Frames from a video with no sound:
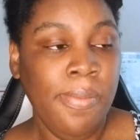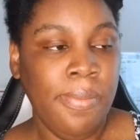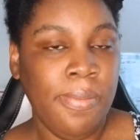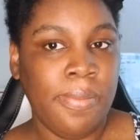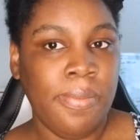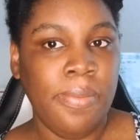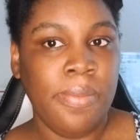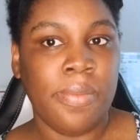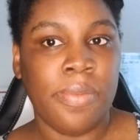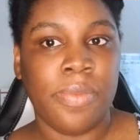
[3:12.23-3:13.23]

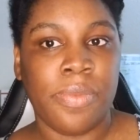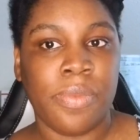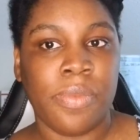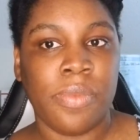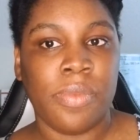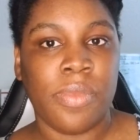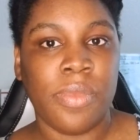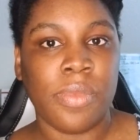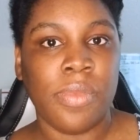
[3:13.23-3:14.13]
No one is speaking in this clip.